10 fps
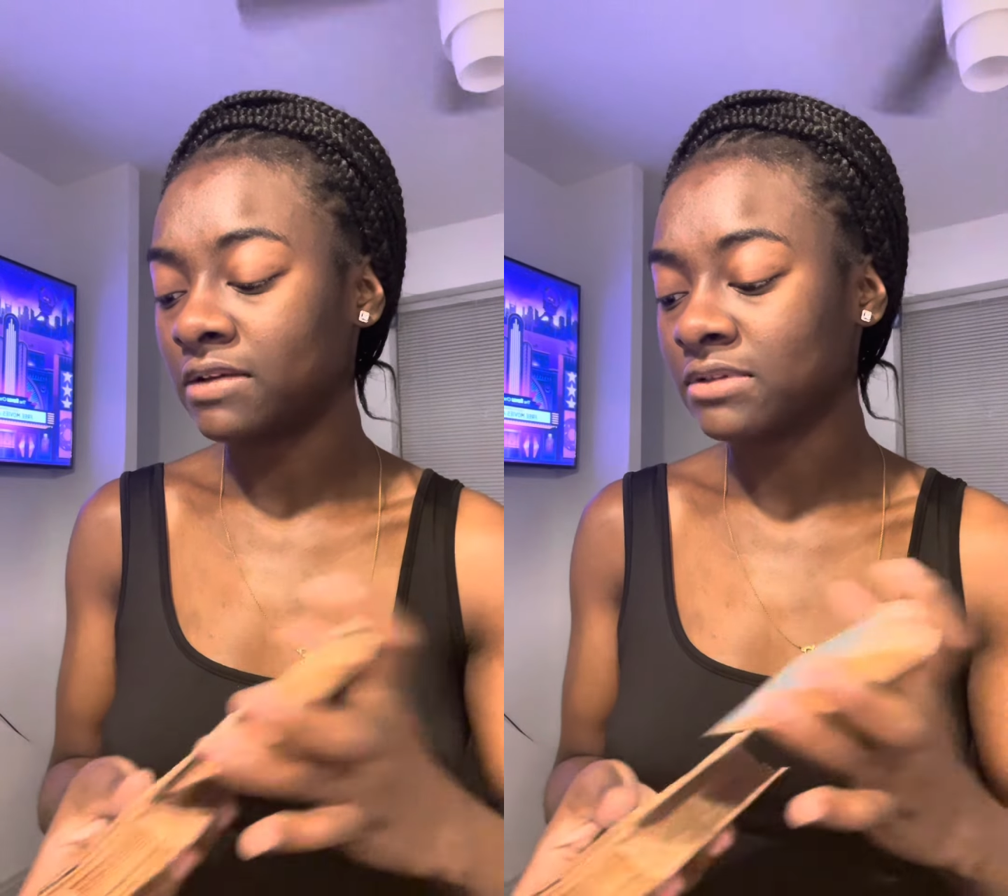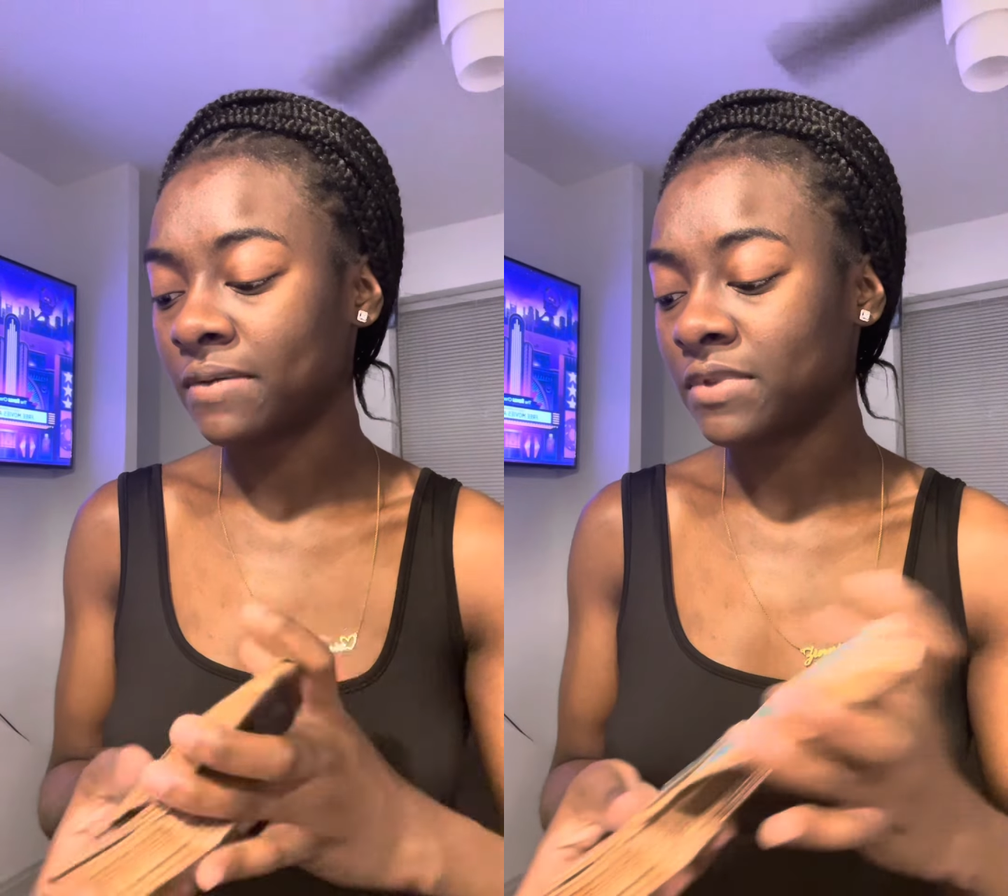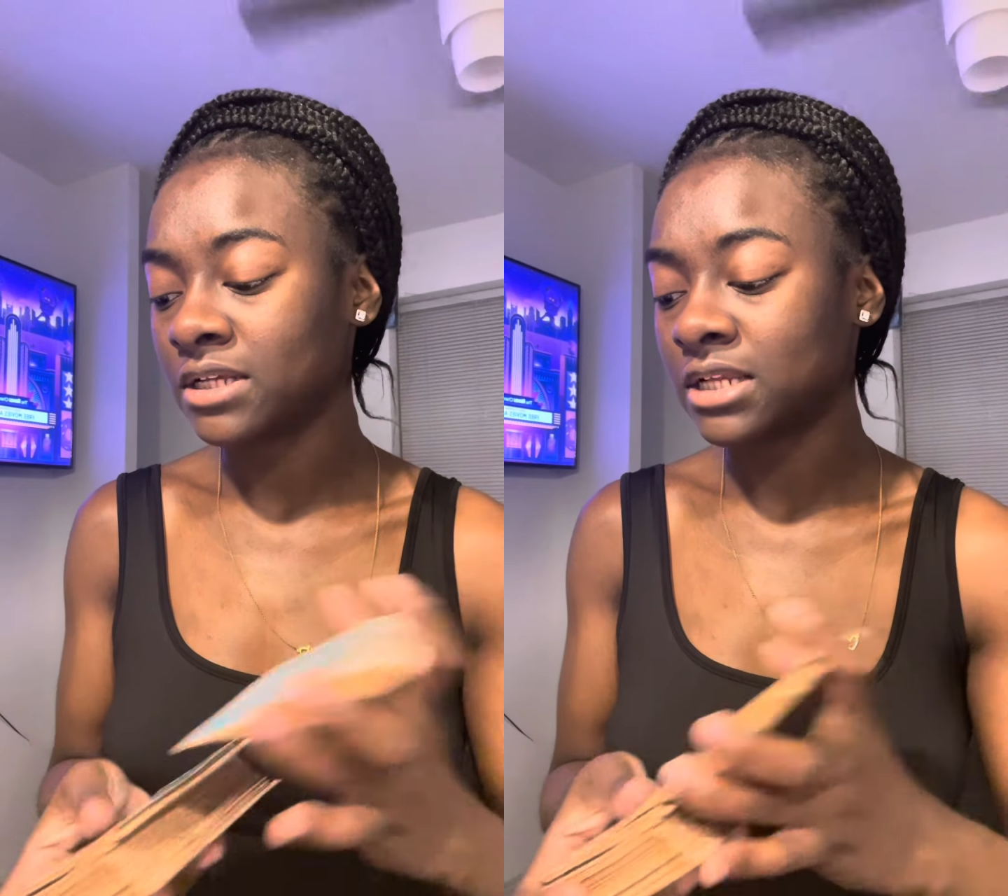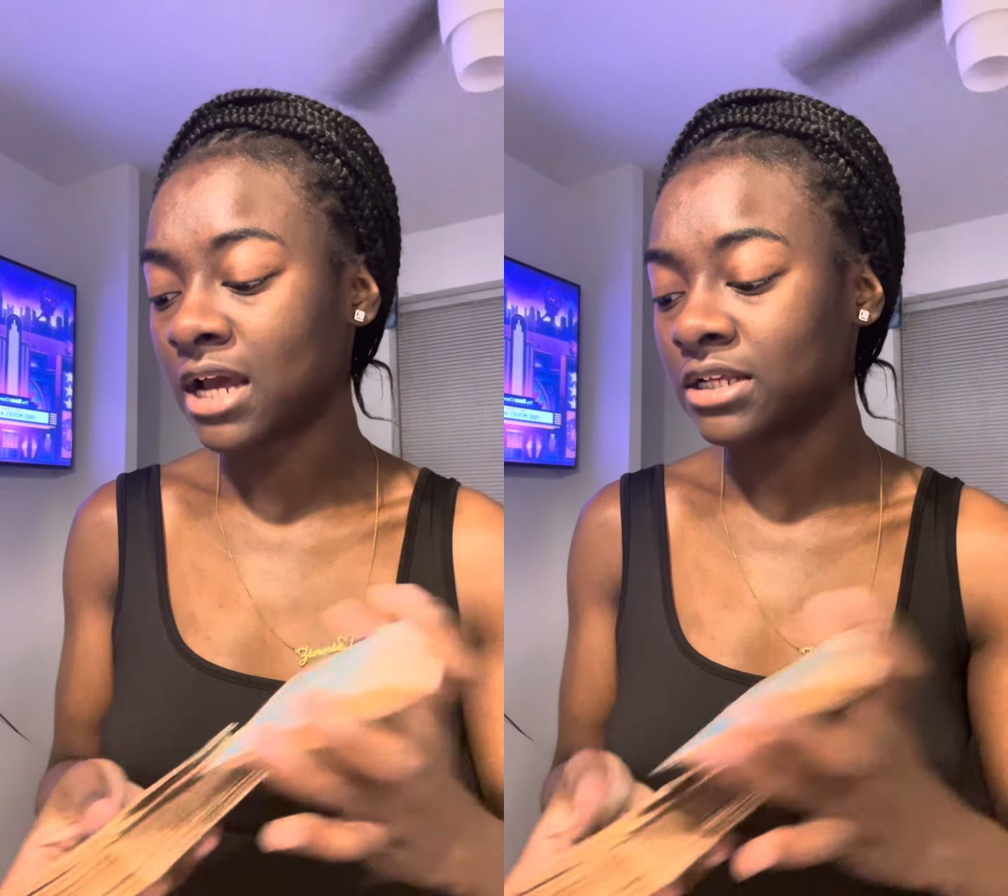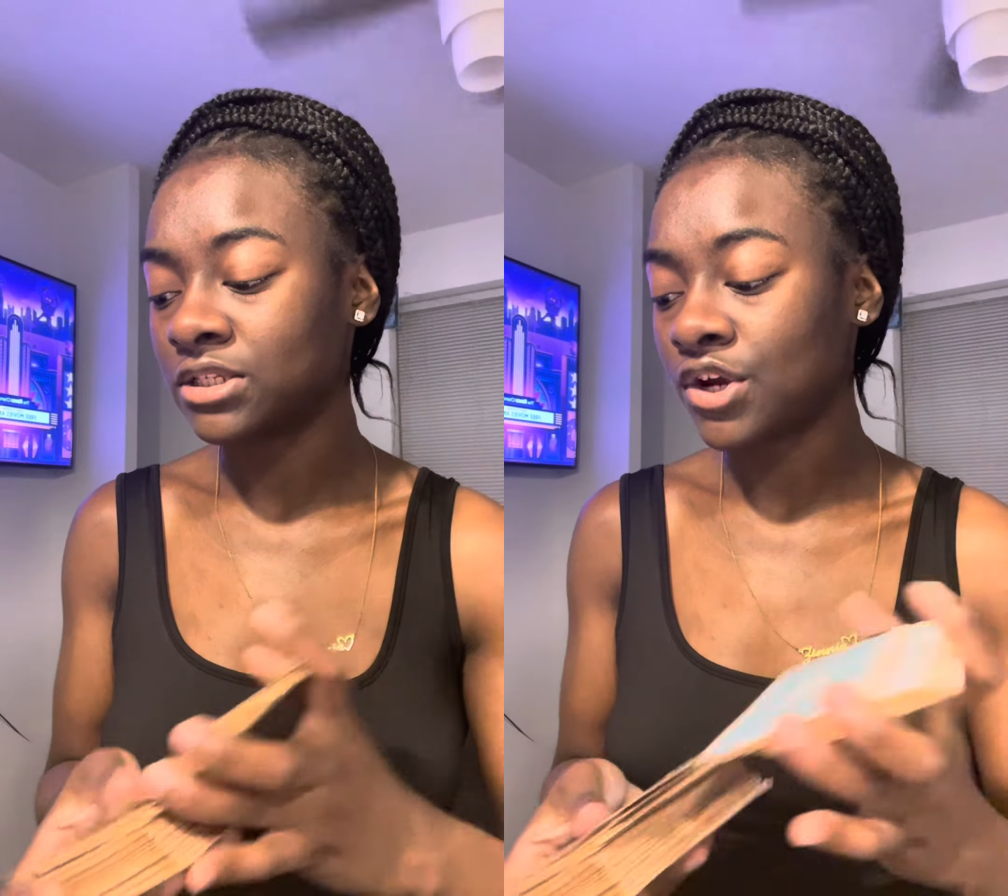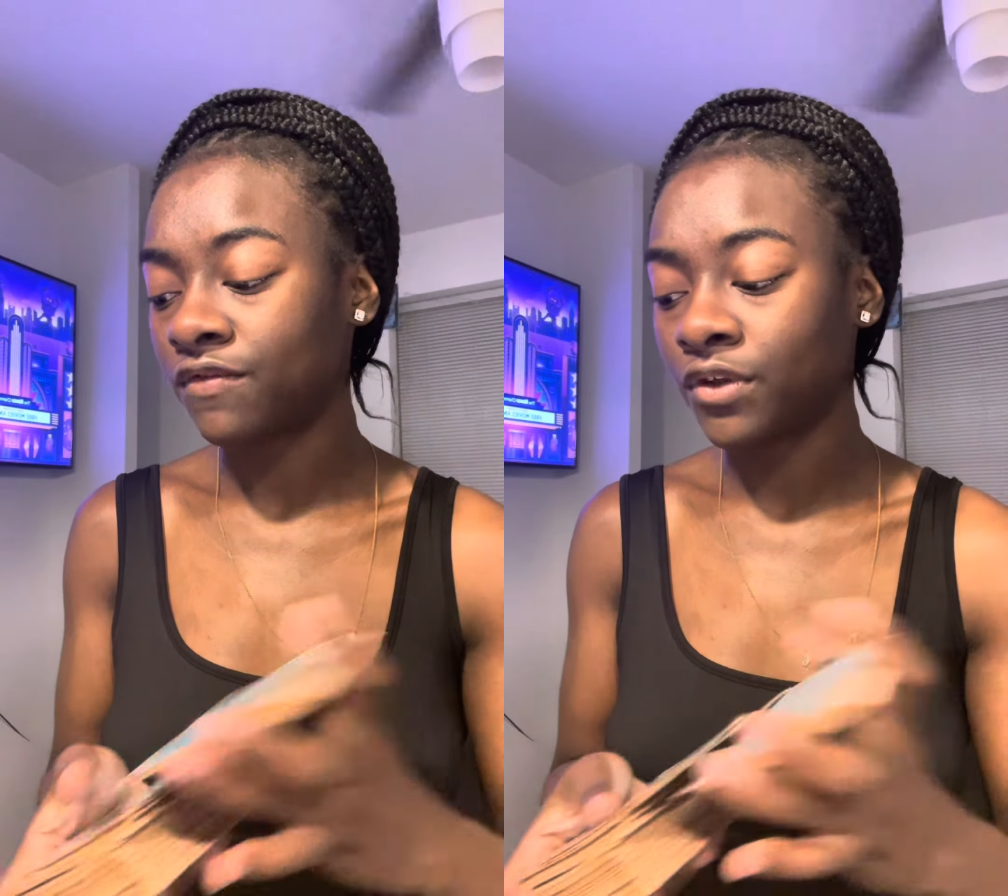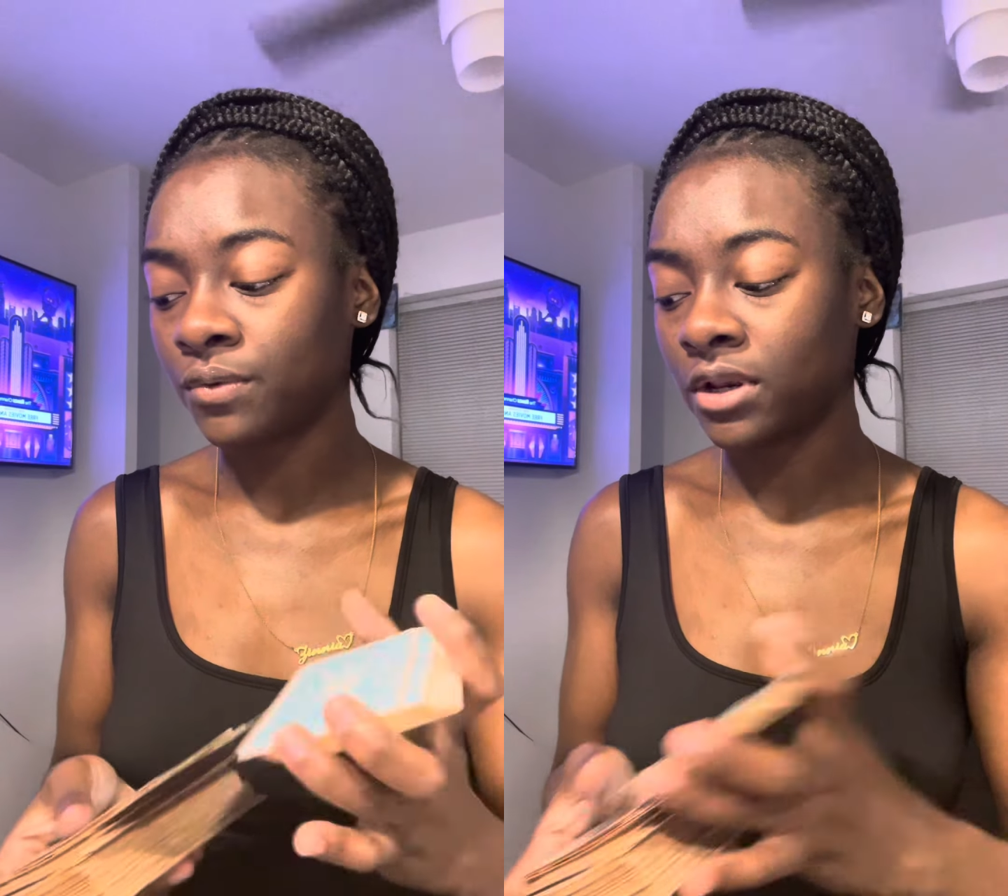something is not serving you